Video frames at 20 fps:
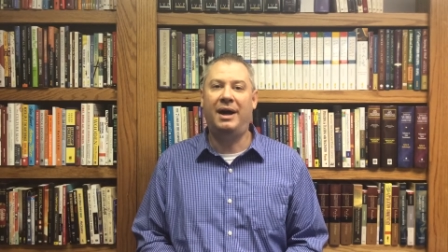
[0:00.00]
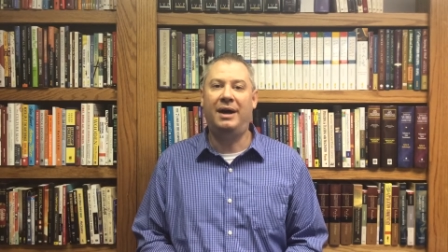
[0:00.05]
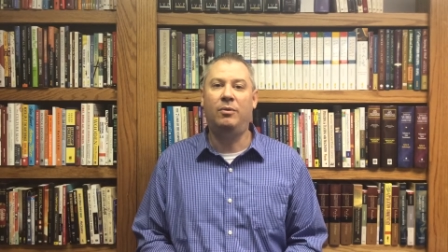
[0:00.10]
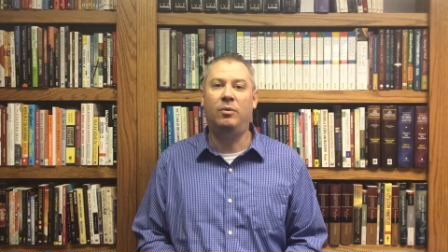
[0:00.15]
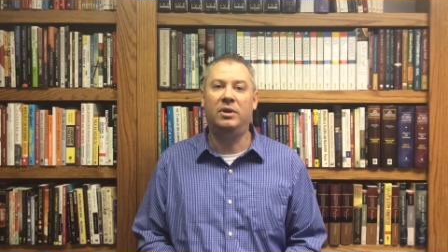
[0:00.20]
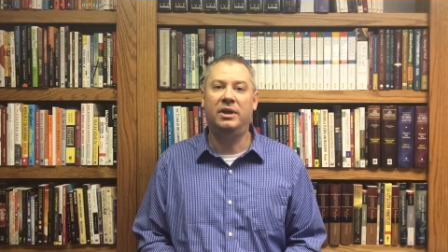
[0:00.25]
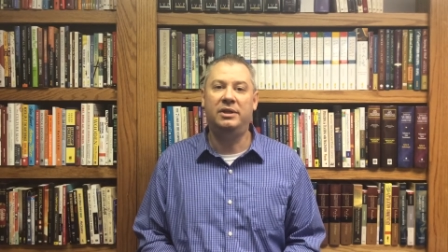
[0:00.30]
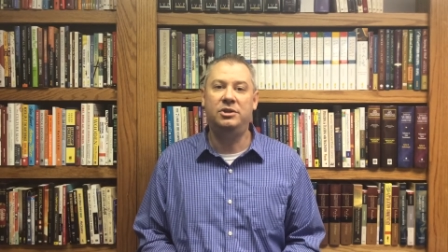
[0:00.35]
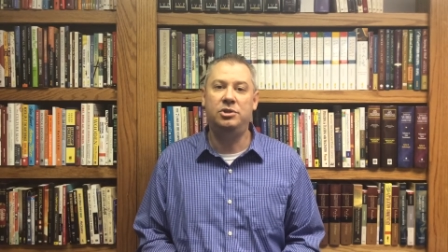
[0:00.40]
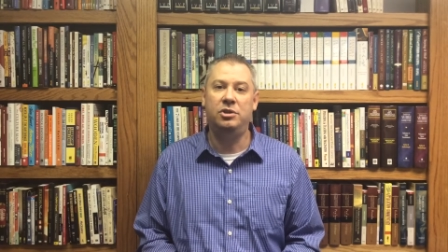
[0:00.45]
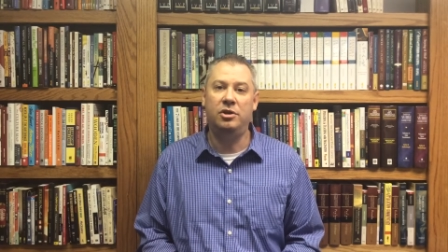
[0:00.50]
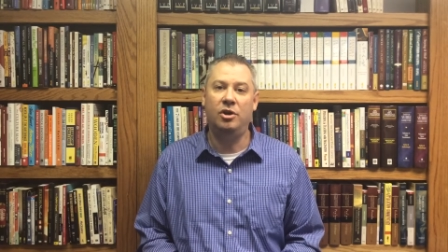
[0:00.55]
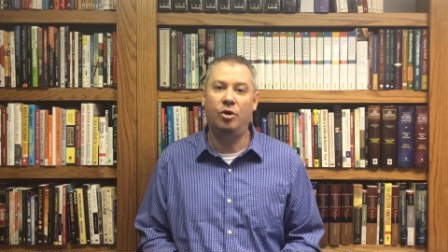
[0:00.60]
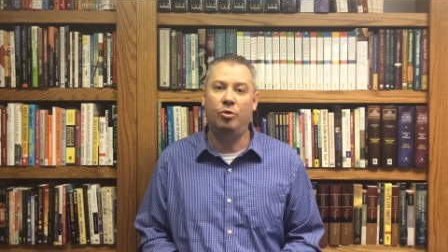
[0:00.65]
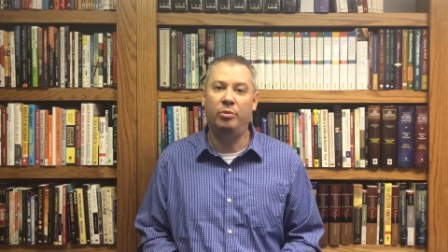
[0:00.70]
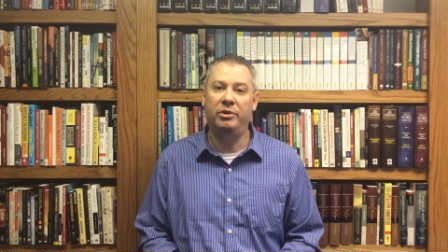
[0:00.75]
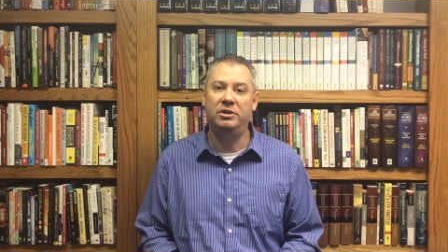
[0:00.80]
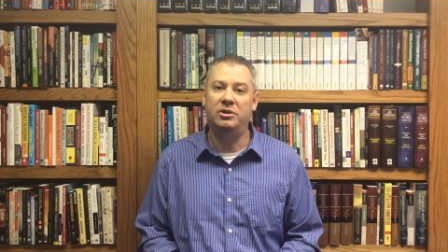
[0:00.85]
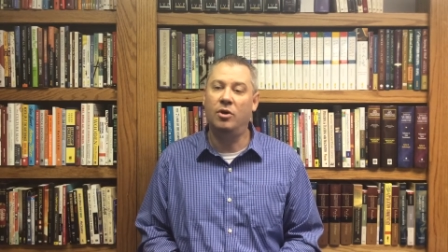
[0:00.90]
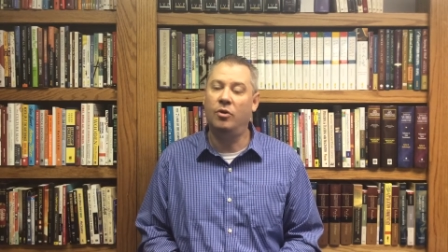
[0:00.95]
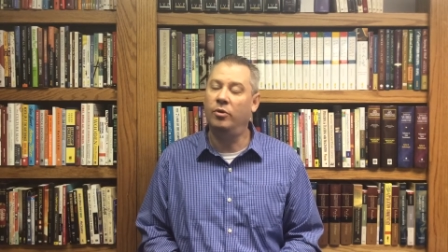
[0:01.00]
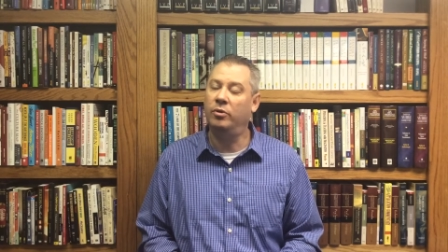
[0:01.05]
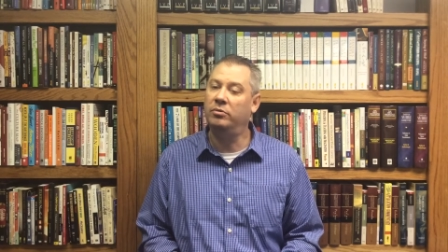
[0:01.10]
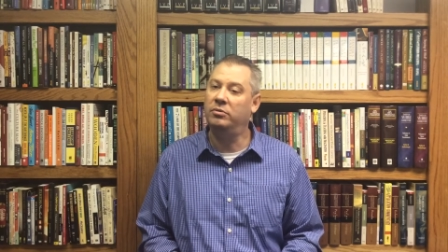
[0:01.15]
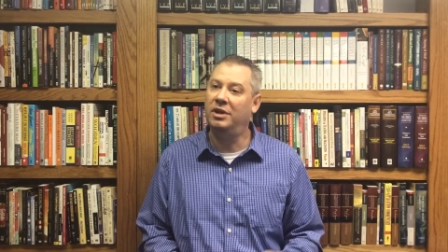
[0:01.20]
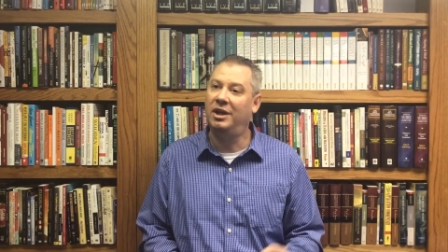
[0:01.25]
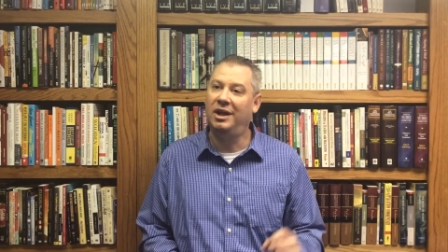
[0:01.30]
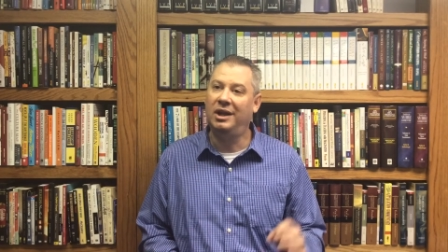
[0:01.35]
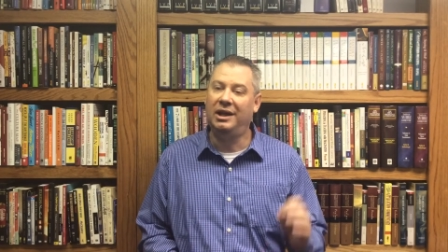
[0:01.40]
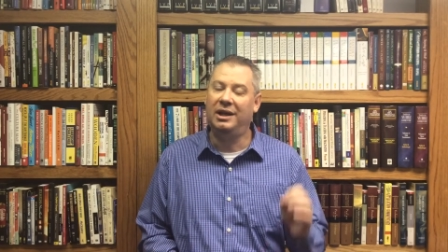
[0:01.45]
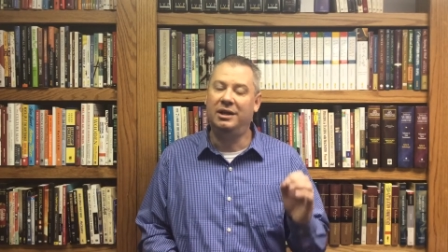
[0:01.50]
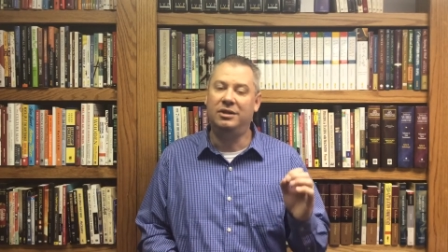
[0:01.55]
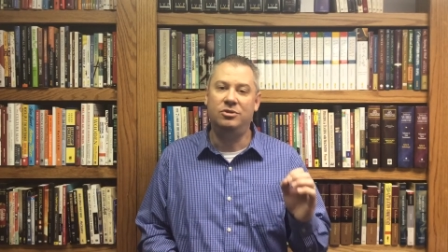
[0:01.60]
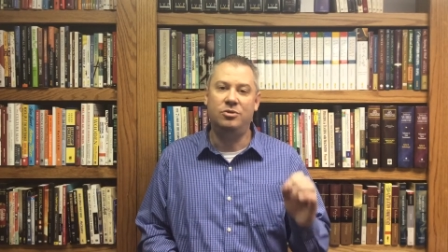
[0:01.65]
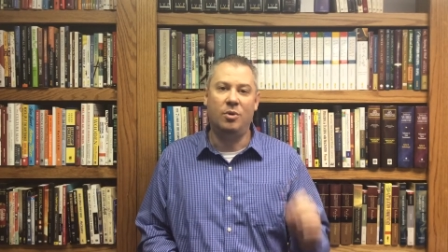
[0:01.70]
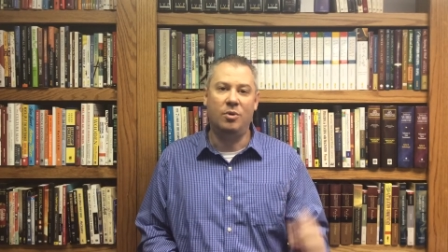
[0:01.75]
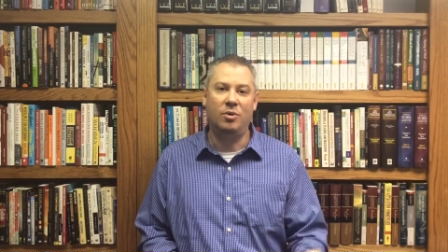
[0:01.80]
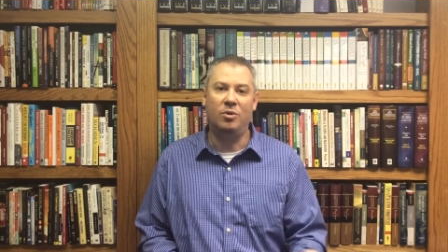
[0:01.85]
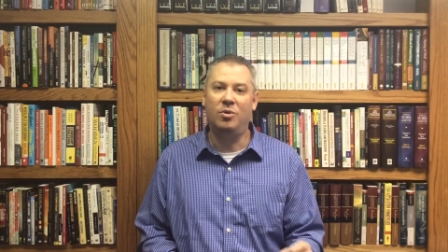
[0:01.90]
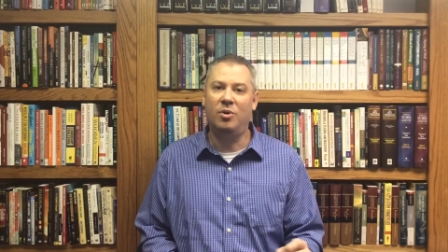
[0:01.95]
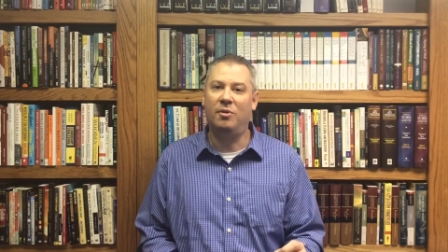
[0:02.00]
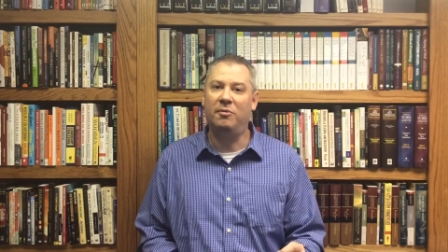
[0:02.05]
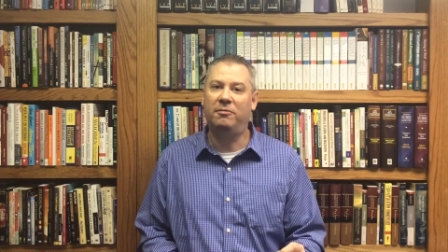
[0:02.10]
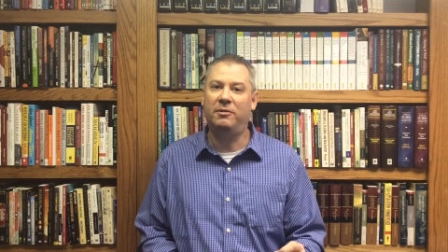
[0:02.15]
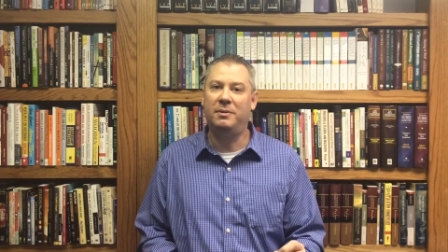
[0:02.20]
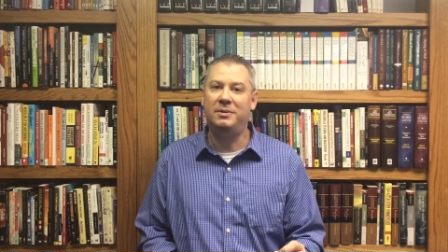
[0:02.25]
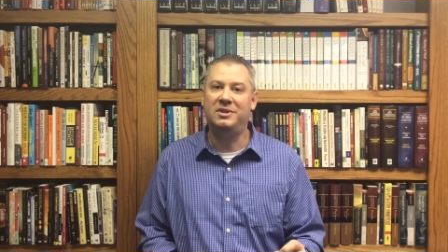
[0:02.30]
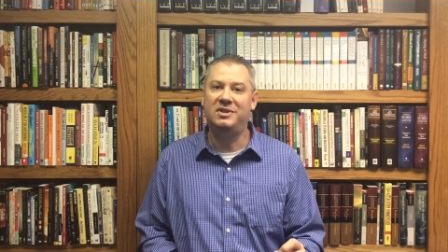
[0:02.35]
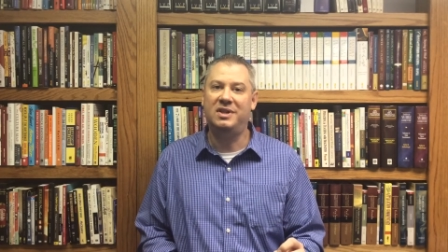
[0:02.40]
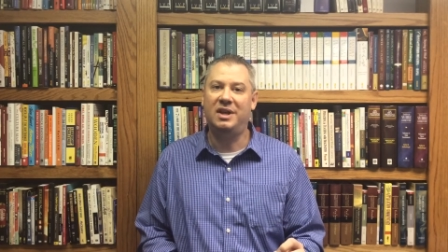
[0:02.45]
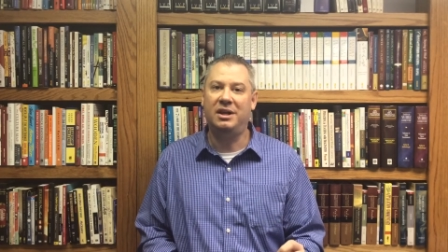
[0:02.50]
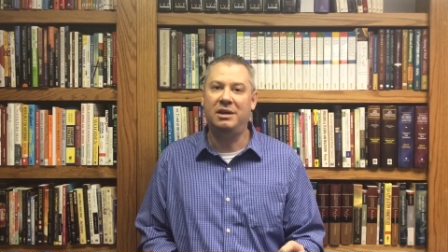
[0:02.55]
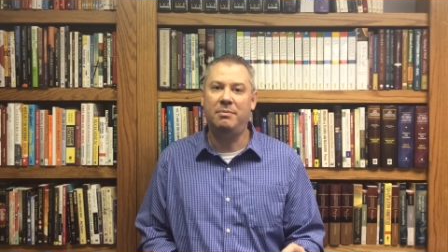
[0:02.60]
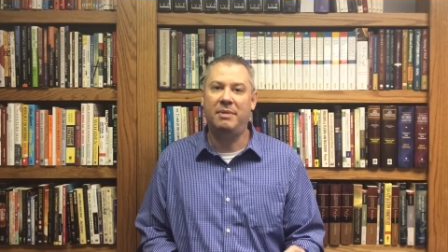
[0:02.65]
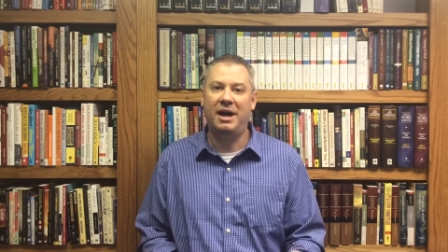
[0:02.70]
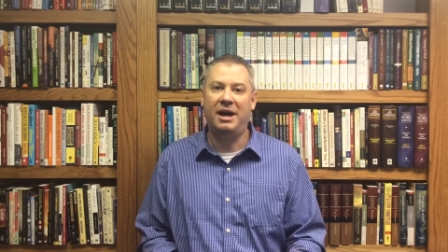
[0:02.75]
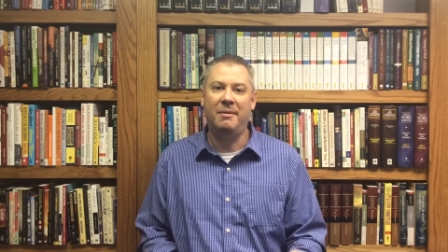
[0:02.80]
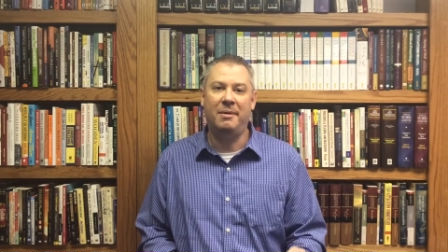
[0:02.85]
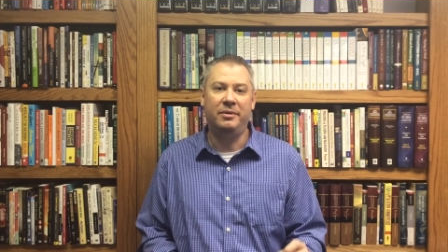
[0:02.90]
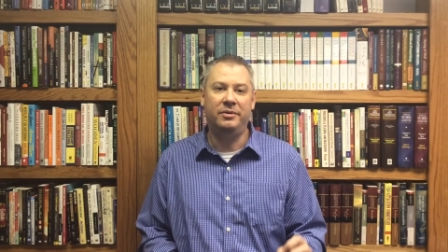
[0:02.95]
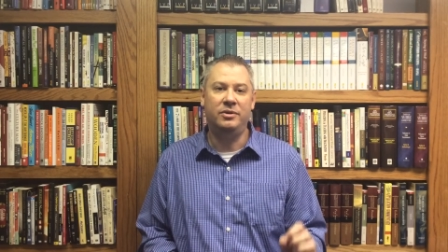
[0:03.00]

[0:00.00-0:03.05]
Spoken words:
I will let you know. But don't quote from a study Bible.